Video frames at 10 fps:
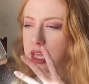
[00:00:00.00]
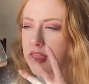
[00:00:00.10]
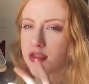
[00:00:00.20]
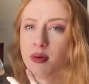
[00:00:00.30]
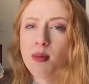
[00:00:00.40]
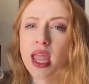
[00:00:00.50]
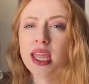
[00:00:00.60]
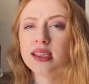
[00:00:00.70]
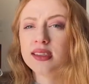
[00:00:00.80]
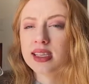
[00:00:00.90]
the
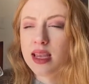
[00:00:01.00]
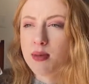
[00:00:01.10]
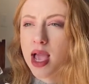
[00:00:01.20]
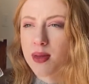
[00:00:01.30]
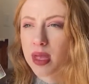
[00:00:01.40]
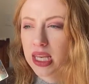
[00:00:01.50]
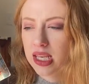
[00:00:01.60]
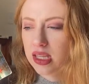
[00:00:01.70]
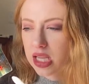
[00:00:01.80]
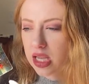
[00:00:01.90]
maze, in my
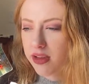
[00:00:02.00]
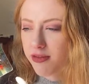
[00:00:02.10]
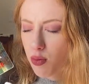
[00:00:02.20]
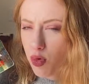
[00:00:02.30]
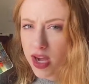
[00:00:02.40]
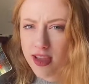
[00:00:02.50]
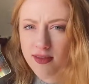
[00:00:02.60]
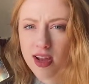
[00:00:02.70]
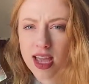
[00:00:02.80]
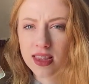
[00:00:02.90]
opinion, like from what I've
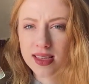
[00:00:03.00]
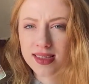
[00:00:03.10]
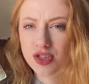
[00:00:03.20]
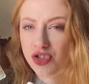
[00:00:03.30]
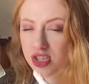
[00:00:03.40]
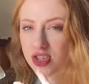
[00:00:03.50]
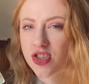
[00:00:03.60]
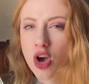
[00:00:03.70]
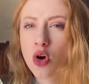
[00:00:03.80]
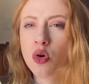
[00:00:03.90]
read. This is just
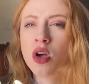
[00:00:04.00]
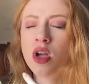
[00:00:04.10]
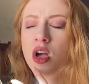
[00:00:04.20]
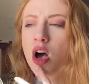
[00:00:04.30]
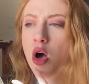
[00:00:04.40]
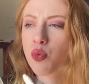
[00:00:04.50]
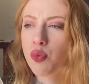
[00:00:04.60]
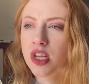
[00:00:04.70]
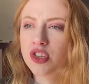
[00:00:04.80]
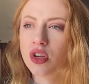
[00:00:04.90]
so
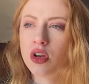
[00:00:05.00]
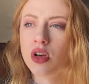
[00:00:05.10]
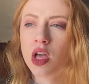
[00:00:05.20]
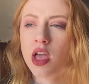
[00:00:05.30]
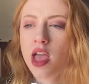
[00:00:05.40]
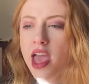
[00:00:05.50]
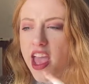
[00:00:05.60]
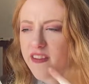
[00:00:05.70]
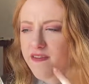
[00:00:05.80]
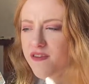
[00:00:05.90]
original
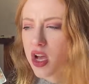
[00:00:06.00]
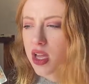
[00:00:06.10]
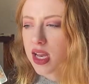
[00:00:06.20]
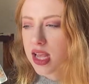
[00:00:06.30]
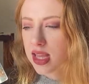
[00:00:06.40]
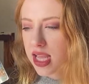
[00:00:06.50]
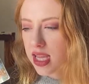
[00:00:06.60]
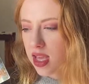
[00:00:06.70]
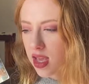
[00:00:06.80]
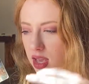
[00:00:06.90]
and fun and like
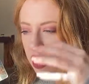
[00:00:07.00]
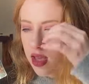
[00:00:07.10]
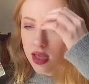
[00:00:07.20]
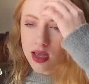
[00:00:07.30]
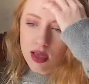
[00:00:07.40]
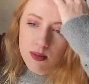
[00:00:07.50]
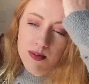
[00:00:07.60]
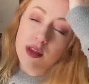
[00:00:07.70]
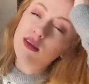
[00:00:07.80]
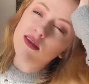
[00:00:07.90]

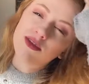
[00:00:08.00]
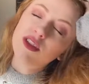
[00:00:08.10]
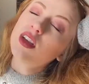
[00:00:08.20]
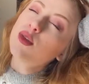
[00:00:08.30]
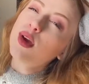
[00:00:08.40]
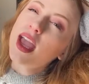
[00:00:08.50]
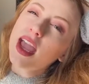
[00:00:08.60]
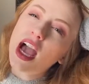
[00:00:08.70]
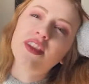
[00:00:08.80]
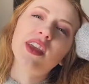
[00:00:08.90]
beautiful in a way.
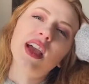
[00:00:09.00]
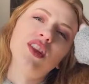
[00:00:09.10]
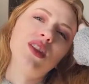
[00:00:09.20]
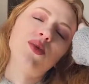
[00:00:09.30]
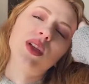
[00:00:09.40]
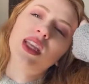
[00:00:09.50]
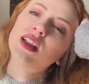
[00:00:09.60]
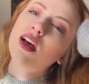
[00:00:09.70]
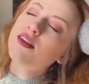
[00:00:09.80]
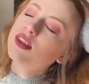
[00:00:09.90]
I think I just really
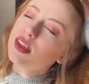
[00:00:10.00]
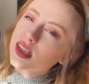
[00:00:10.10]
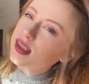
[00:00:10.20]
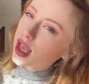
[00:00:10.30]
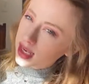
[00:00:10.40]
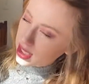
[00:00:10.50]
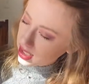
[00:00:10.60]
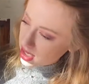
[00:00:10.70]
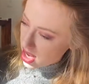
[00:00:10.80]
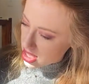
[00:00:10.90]
loved the
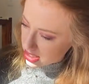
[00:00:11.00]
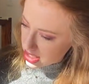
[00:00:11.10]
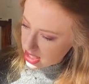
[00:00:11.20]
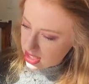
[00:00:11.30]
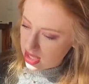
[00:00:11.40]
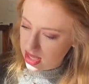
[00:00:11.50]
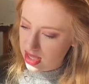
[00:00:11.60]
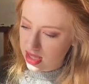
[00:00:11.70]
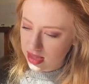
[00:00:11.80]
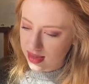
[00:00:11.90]
setting and like
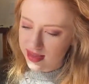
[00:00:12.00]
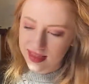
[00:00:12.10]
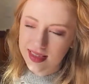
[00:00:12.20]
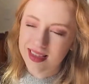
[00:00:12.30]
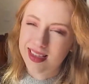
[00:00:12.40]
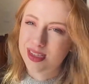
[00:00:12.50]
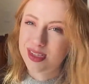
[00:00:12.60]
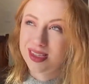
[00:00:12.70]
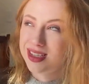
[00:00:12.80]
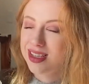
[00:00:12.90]
it's
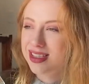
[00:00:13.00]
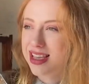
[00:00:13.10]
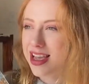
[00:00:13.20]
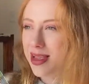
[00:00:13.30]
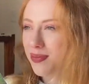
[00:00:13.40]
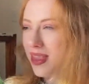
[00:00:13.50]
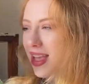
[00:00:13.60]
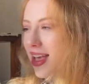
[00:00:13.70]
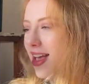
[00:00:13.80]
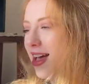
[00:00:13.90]
just a good time.
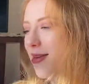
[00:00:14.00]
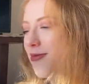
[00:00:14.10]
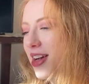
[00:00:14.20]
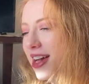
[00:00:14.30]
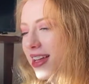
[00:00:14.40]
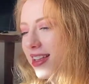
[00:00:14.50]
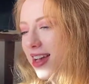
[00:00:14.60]
But